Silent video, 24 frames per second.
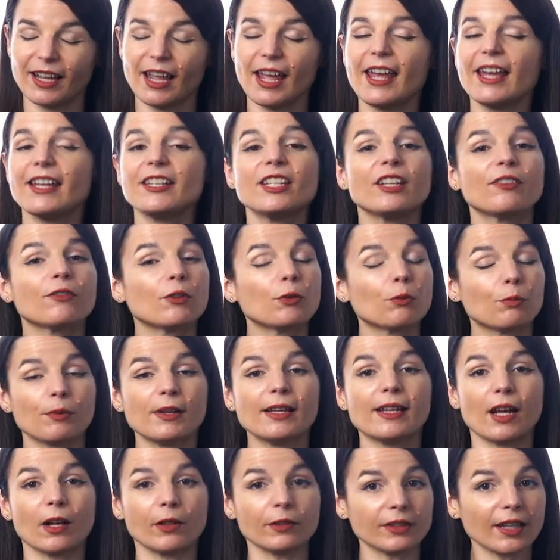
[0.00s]
And if you
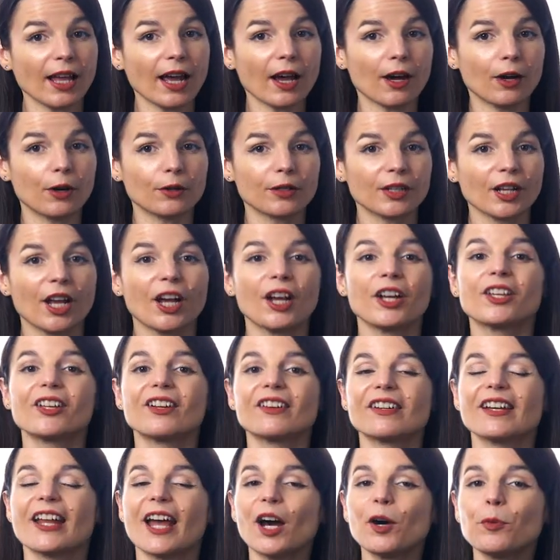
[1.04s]
read out loud,
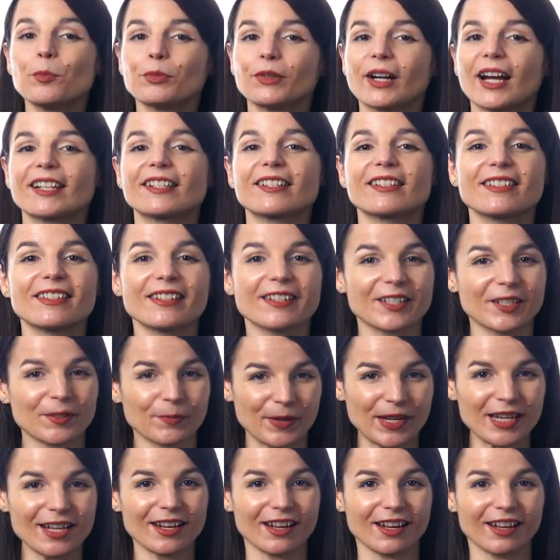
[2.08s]
you're now practicing
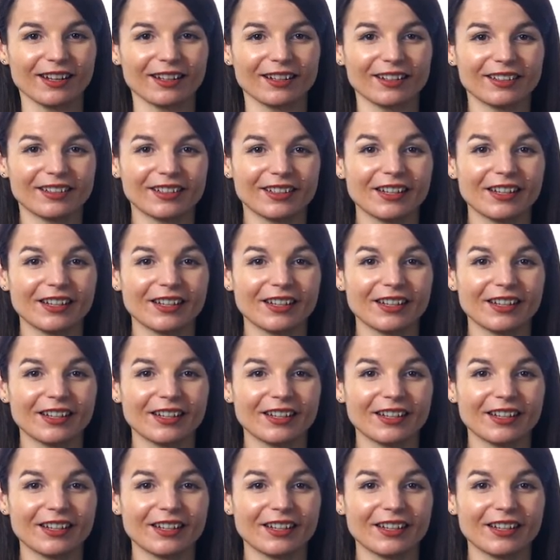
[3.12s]
speaking.